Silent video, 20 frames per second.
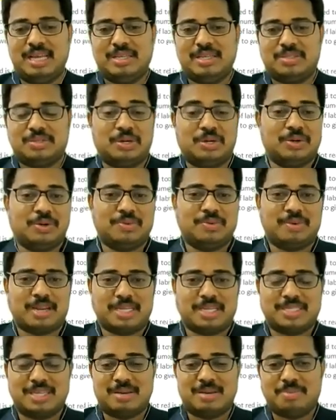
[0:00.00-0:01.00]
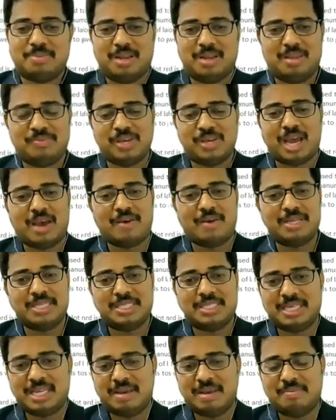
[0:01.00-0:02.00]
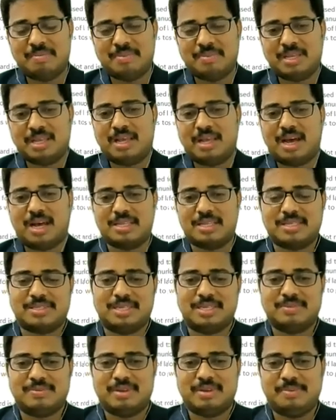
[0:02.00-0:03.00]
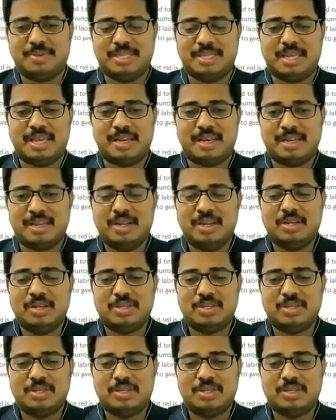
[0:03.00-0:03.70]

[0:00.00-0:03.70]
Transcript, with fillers: So for example, if you have a CM assistant will be there.